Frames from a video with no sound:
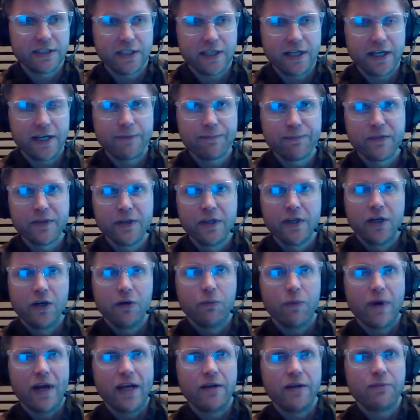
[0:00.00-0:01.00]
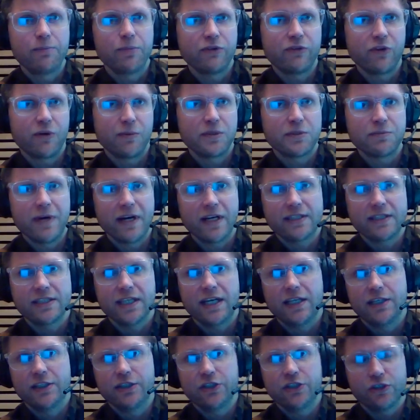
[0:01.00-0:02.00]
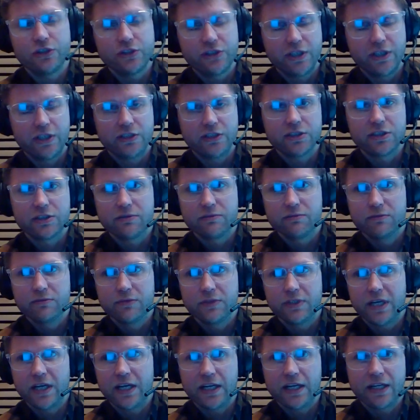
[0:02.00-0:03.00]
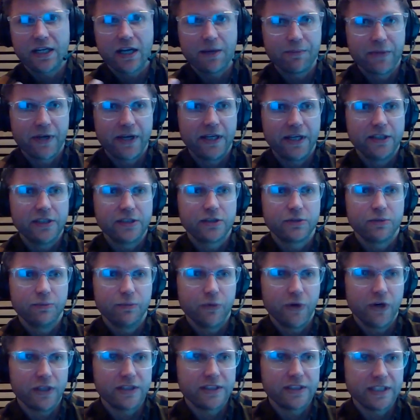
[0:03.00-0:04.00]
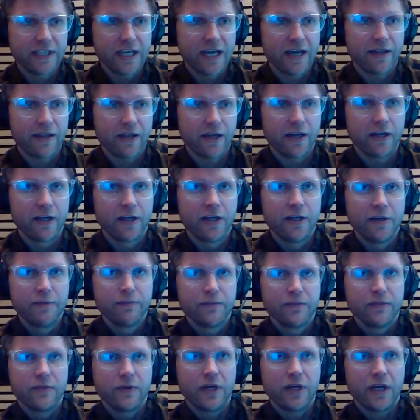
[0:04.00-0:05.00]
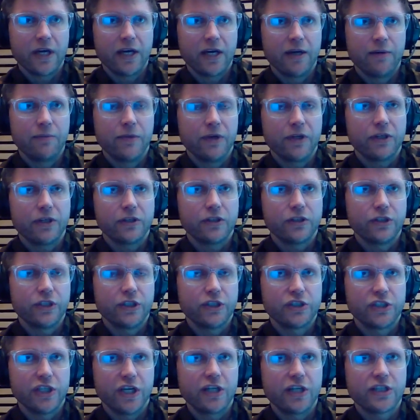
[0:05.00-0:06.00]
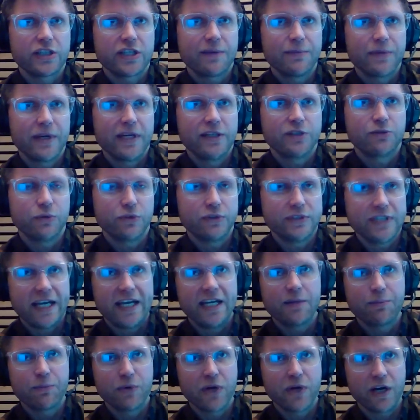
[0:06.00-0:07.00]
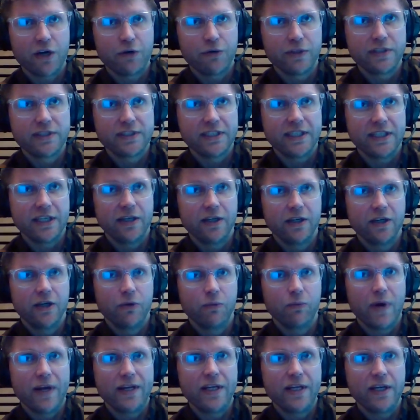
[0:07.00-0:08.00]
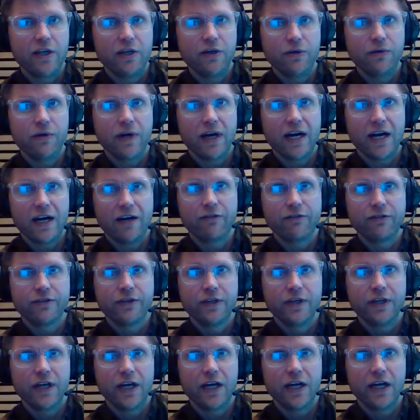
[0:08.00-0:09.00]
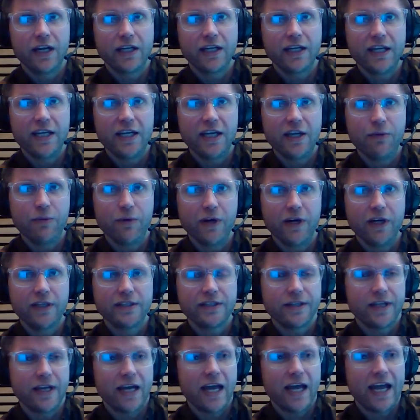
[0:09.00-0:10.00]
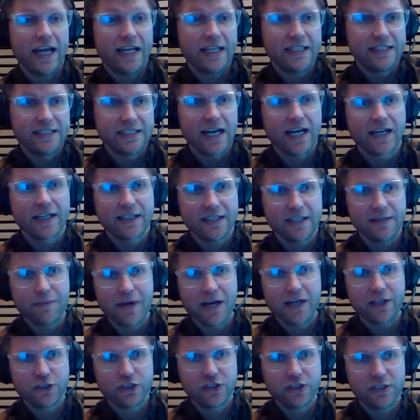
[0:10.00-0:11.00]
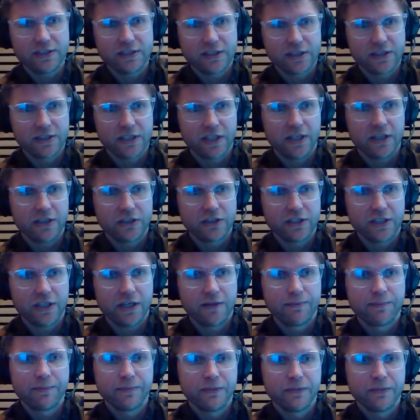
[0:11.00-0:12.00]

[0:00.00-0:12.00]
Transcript: there. When Performance Max and your search campaigns work together, the search campaigns will take priority when you have a keyword that exactly matches the search term.